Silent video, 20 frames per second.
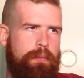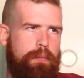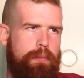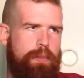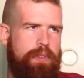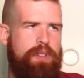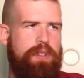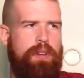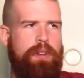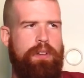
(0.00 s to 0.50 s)

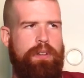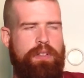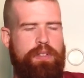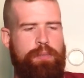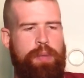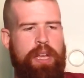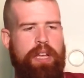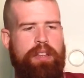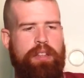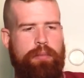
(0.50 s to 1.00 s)
to
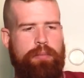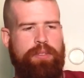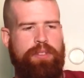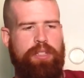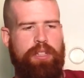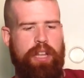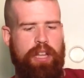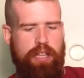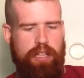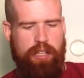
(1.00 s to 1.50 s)
make them so
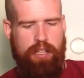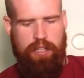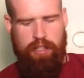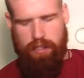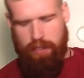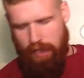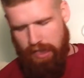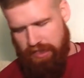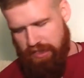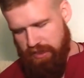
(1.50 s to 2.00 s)
that
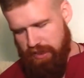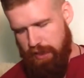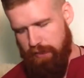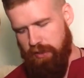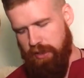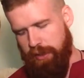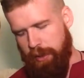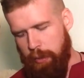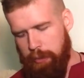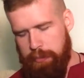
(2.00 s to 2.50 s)
as he's
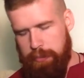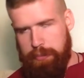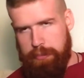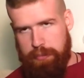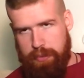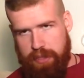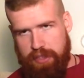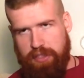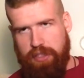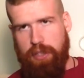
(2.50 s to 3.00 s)
leveling up
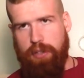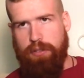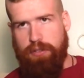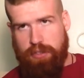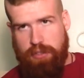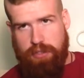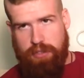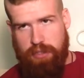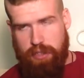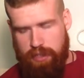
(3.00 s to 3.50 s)
his
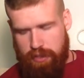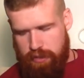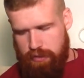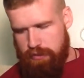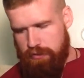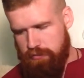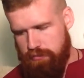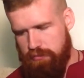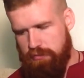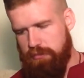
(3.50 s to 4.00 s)
skills,
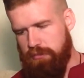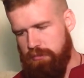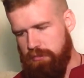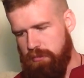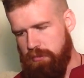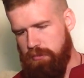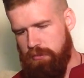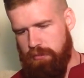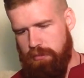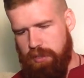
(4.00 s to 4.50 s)

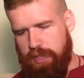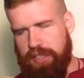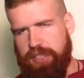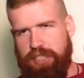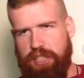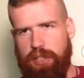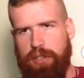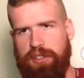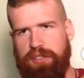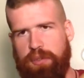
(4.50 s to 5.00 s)
it's
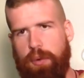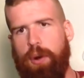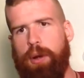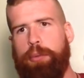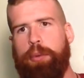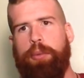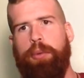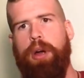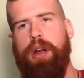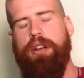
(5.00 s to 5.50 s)
still an
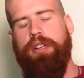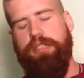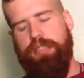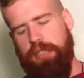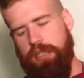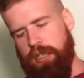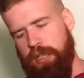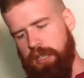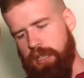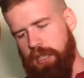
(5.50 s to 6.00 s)
affordable product.
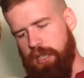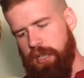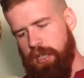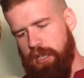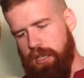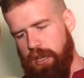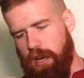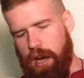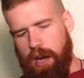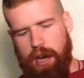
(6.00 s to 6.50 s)

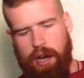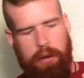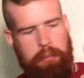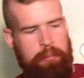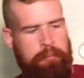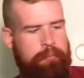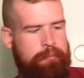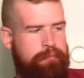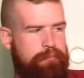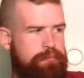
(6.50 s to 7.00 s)

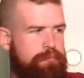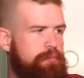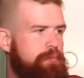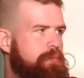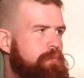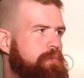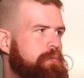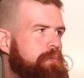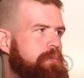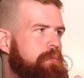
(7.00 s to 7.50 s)
And
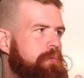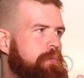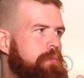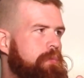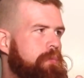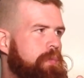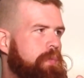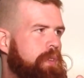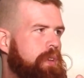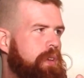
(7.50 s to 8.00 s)

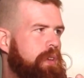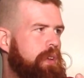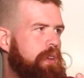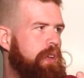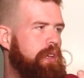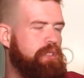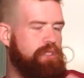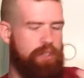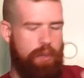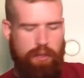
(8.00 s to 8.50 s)

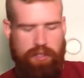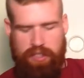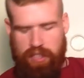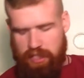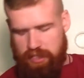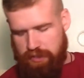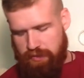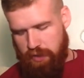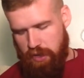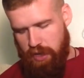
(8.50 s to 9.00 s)
so it's
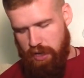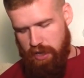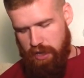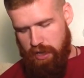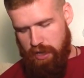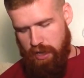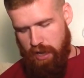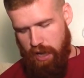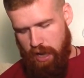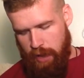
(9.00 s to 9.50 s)

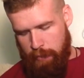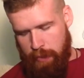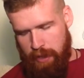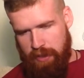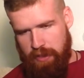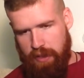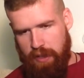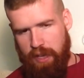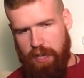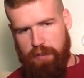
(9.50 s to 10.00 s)
a handmade
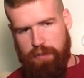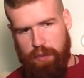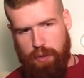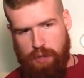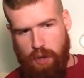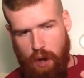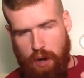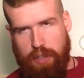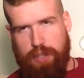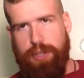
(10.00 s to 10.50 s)
thing. And if you
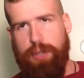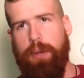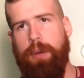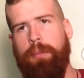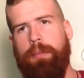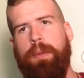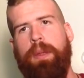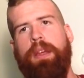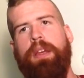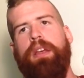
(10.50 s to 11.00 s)
talk to
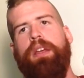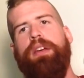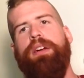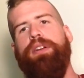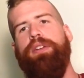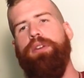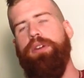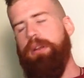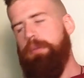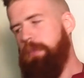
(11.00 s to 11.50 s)
him,
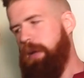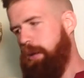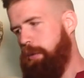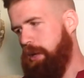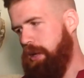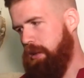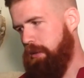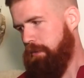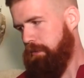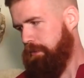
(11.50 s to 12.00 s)
you can
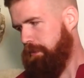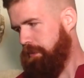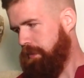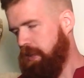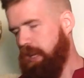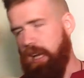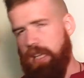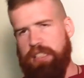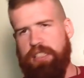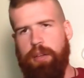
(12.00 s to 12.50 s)
maybe
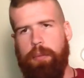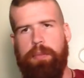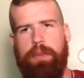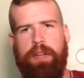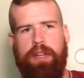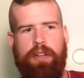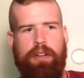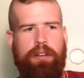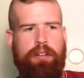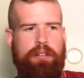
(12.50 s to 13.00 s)
get
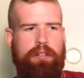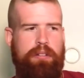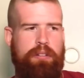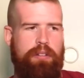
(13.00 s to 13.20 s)
something